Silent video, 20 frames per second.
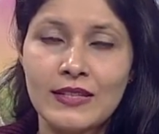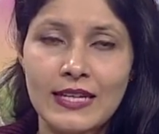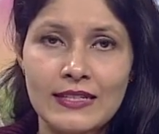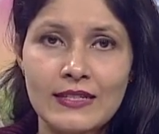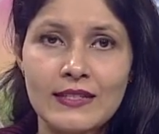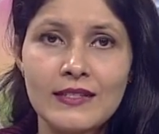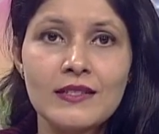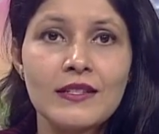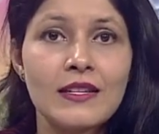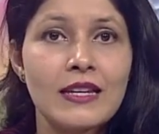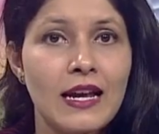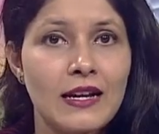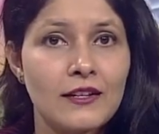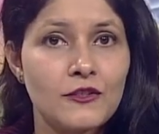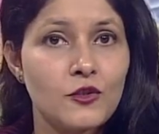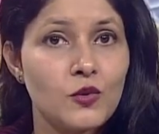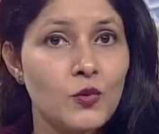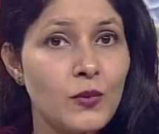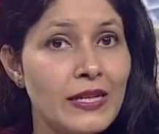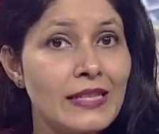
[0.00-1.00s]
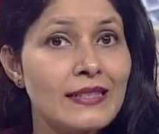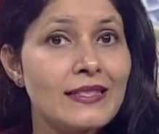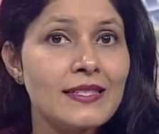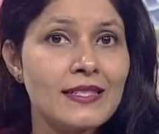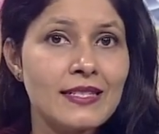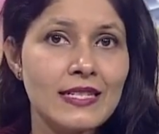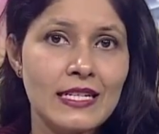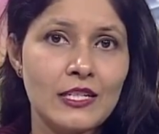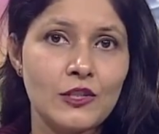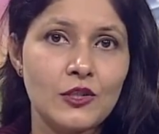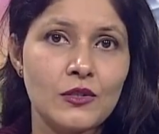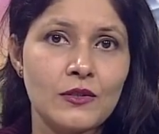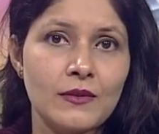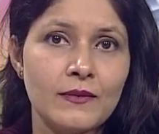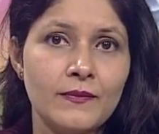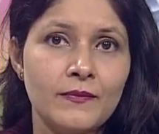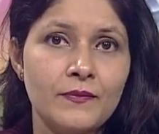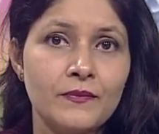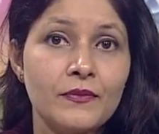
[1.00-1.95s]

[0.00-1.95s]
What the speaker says: that is class 12th stage.